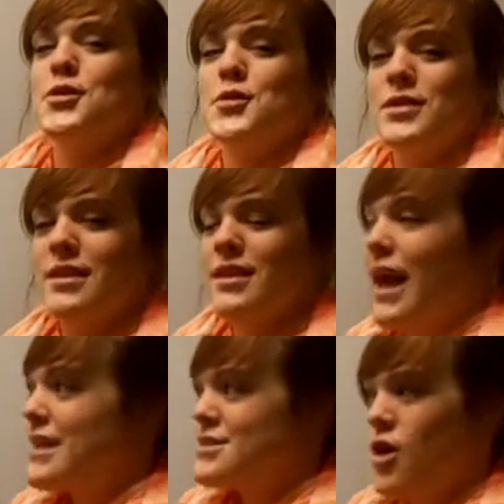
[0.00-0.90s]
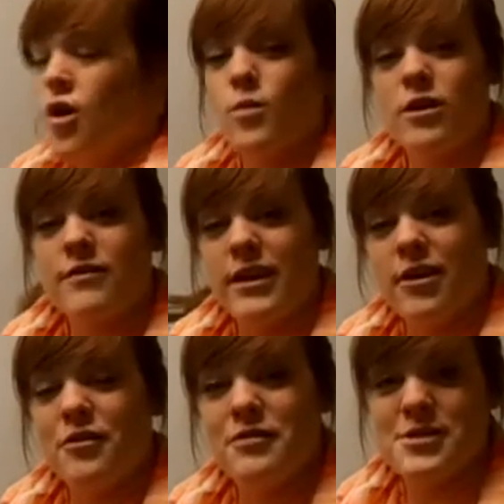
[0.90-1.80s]
to the last homework
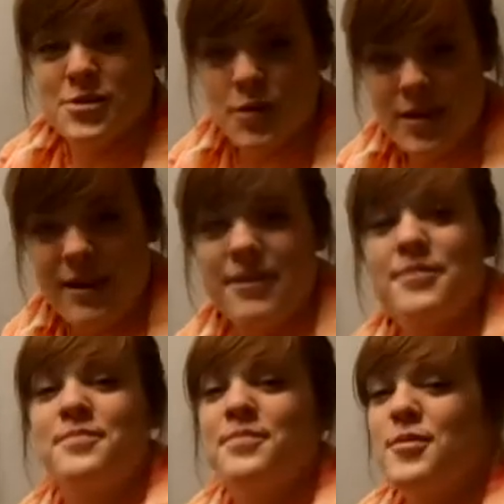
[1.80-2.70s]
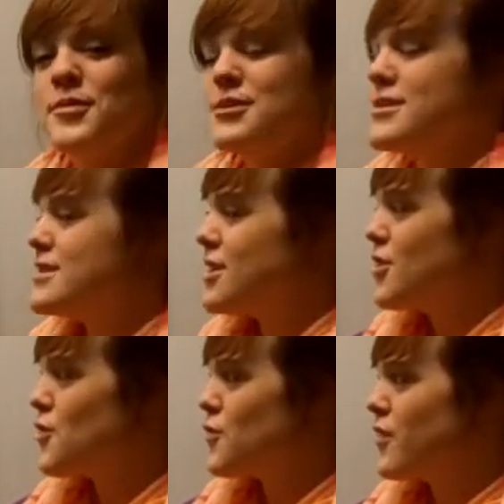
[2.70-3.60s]
video of the school year, which is
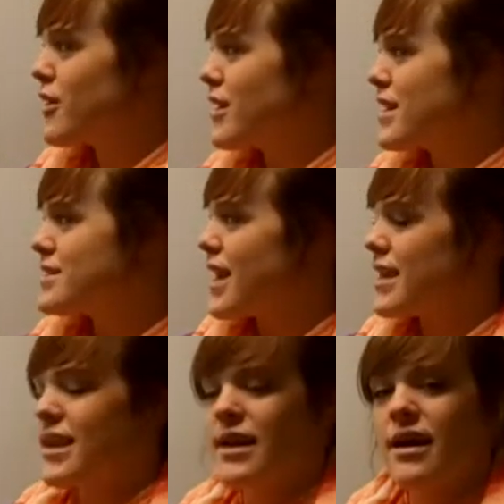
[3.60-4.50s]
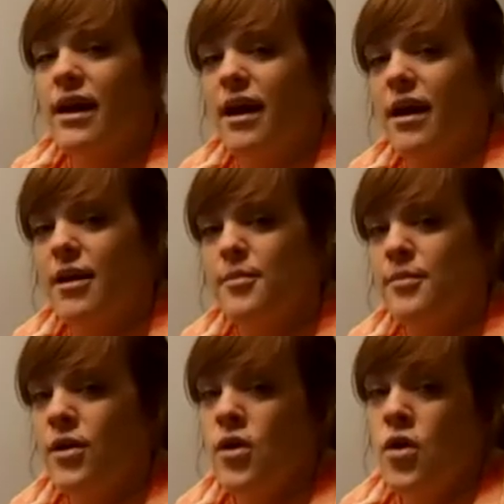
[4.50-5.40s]
very exciting.
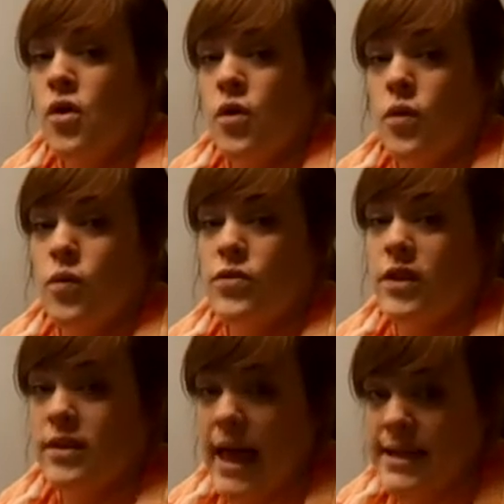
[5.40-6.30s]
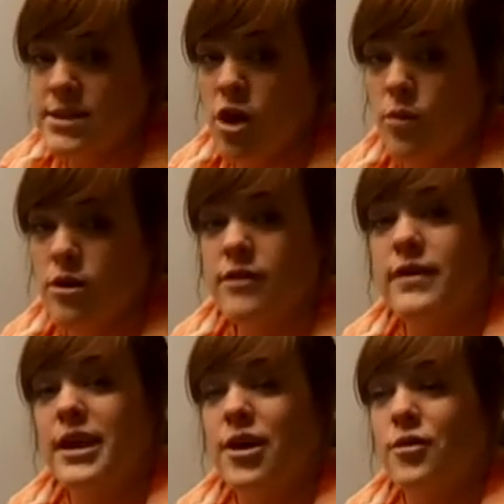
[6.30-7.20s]
Um, the last homework
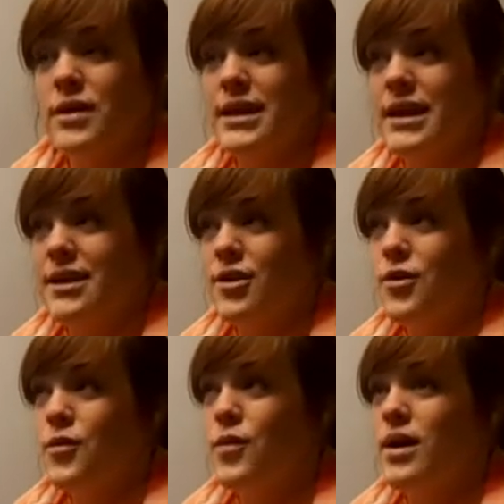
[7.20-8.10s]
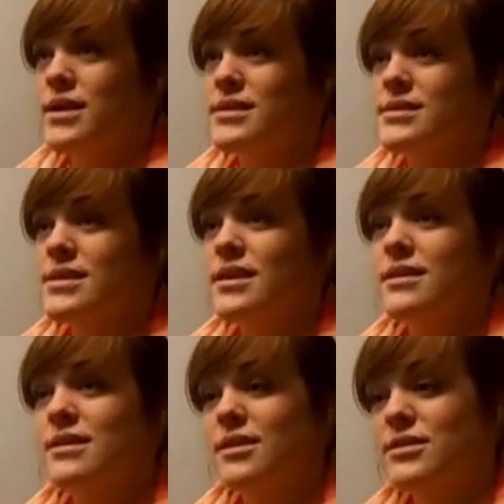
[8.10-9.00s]
video we did was
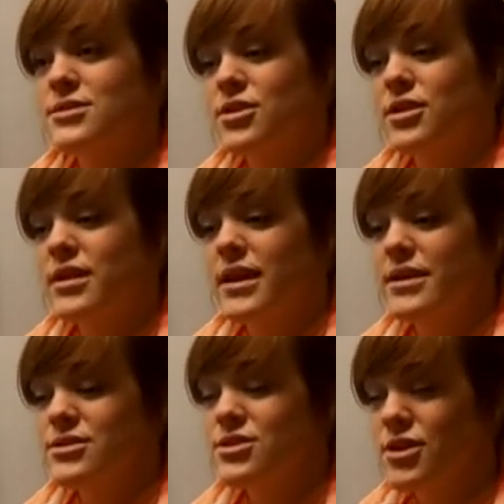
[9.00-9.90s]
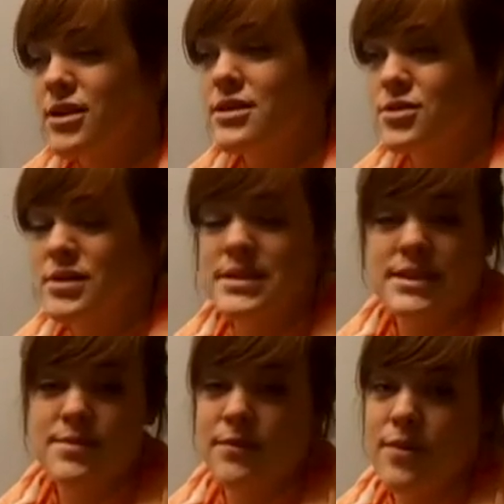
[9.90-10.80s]
the circulate, circulatory
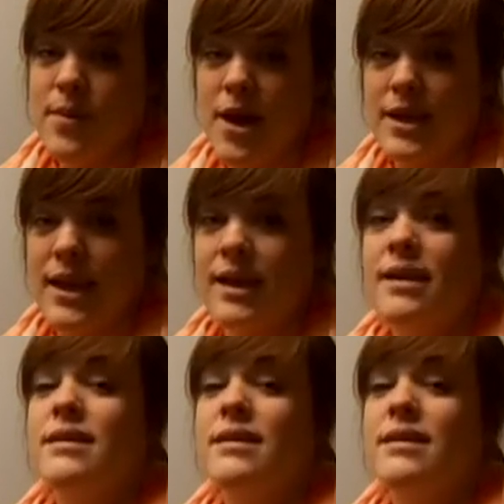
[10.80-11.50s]
system of the body.